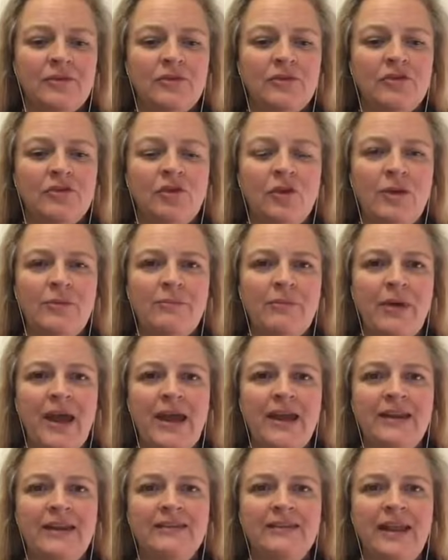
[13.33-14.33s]
joint
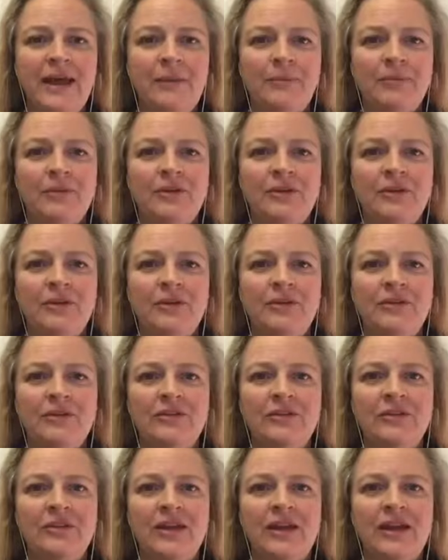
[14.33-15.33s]
pain is an absolute
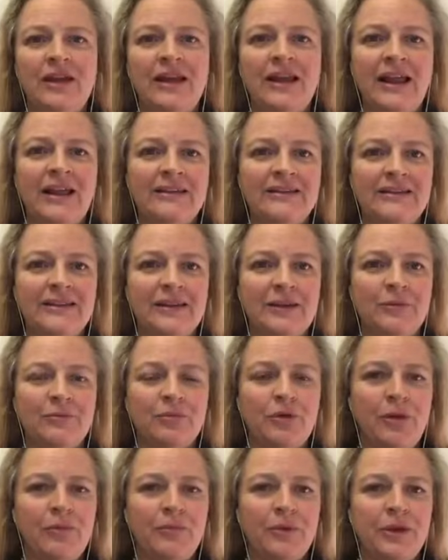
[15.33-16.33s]
classic
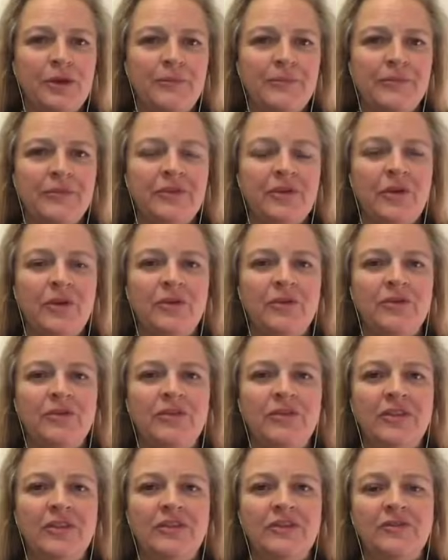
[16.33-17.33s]
problem. So
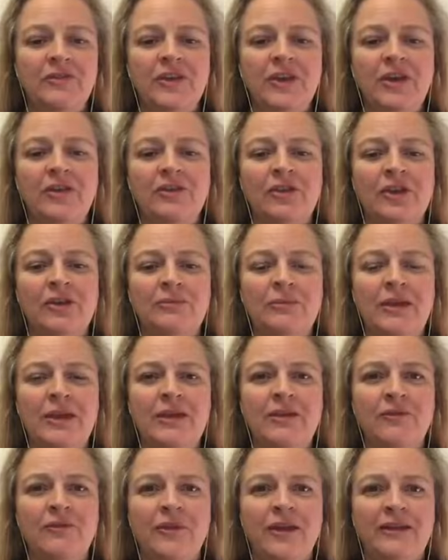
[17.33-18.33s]
this video is going to
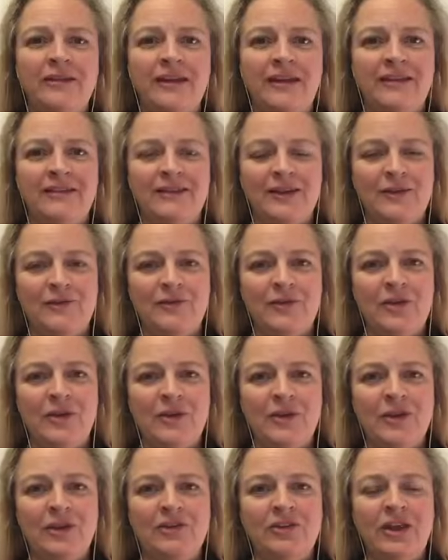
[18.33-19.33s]
be fantastic for you.
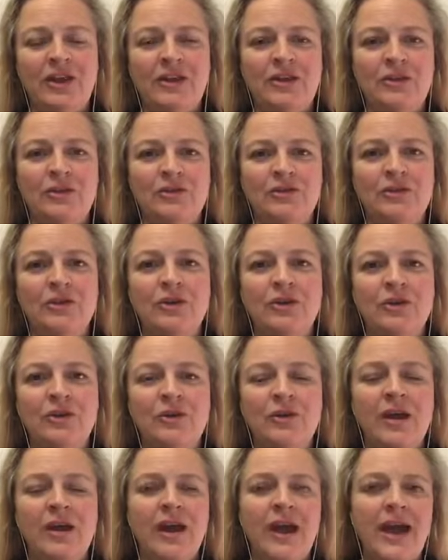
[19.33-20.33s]
I'm going to take you
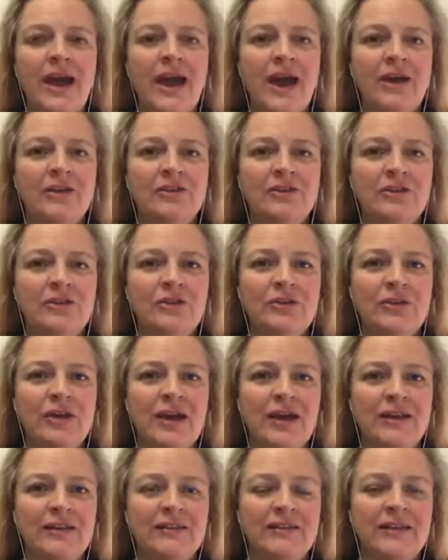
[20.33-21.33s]
through how to do
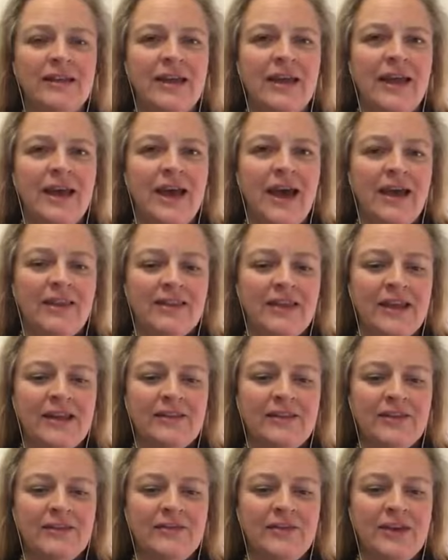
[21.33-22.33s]
that at the end
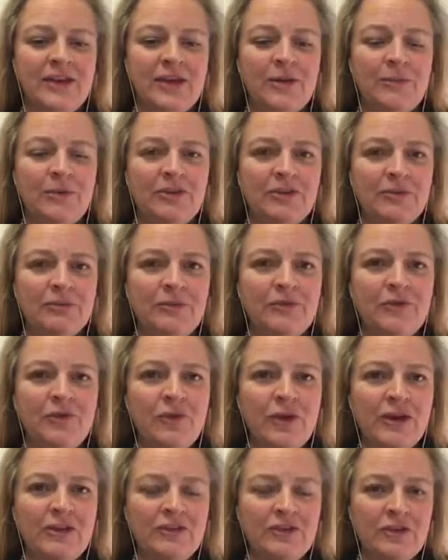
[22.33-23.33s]
of this video. But just
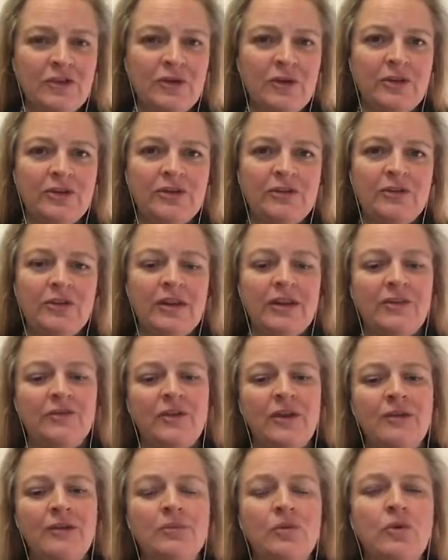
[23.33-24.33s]
before I do, it's
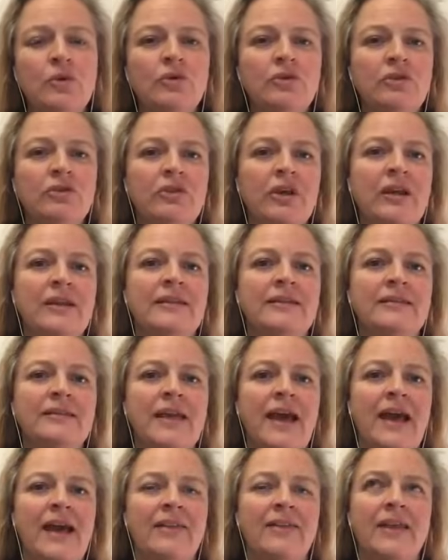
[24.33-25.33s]
very important to
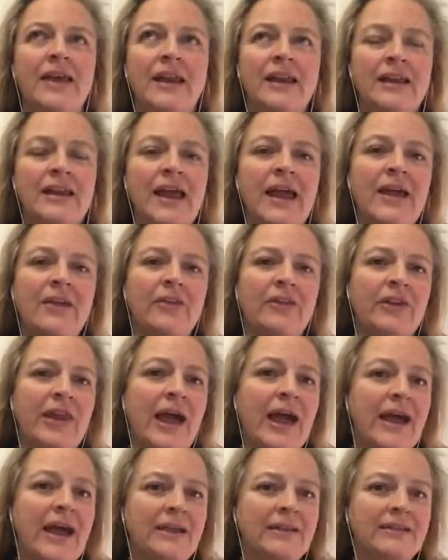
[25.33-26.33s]
understand the kind of lay of the
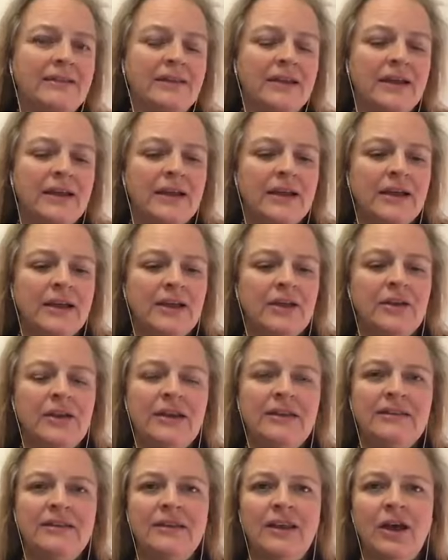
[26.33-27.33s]
land. You
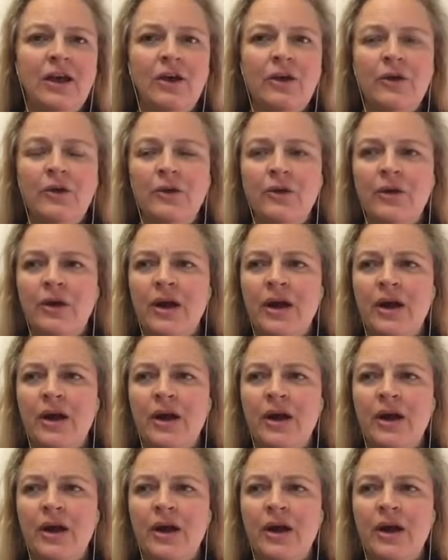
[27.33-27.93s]
need to know